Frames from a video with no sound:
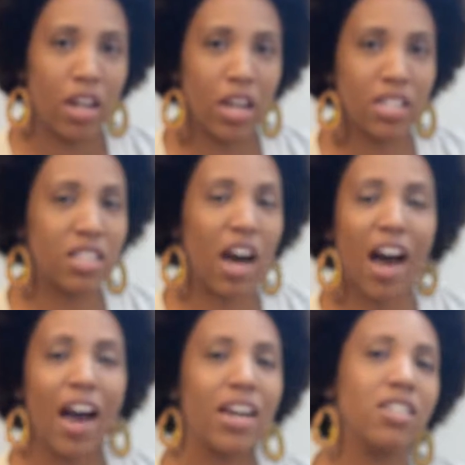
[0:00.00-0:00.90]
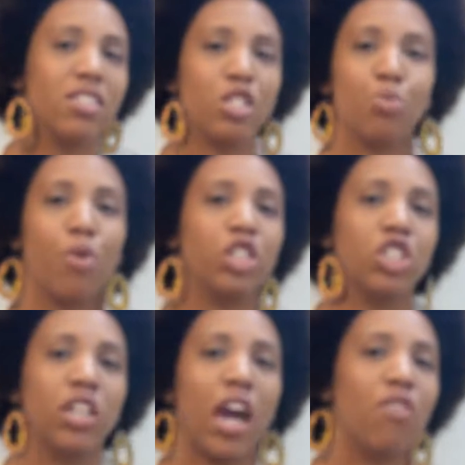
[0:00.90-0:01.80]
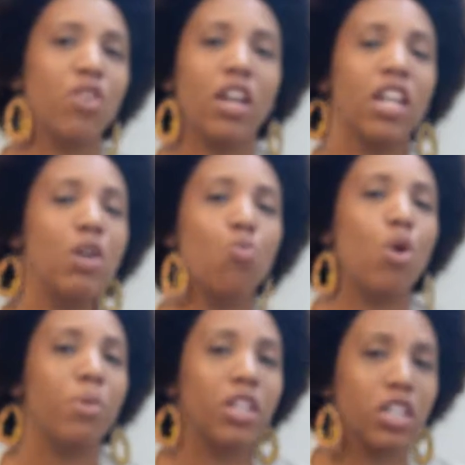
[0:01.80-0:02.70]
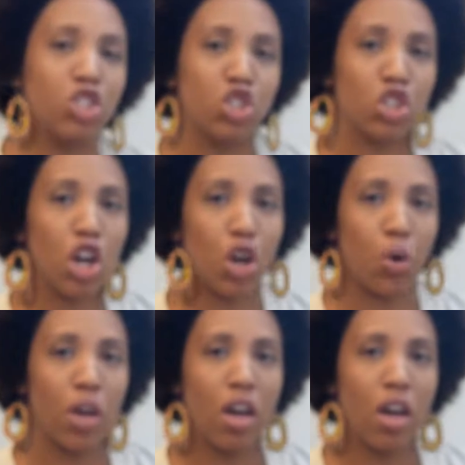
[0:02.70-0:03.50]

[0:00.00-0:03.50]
is the highest expression any woman can show